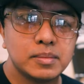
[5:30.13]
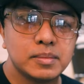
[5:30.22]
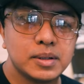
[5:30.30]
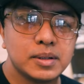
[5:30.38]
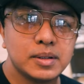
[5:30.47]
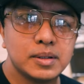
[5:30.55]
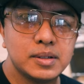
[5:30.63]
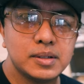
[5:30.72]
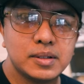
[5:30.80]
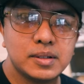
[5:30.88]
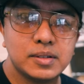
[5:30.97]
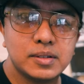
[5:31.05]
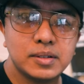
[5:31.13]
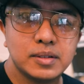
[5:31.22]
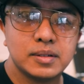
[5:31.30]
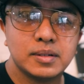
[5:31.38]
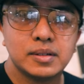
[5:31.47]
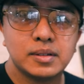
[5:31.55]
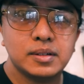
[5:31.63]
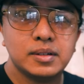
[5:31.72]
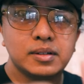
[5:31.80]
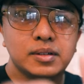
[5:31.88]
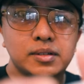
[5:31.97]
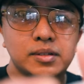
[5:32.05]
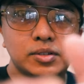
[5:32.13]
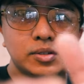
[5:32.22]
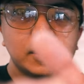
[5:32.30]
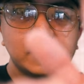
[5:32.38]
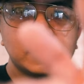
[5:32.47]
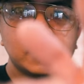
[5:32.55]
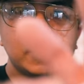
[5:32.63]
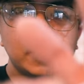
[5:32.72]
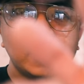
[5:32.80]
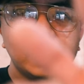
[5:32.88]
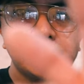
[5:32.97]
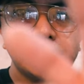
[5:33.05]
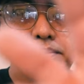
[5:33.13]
But this is the drink that we have.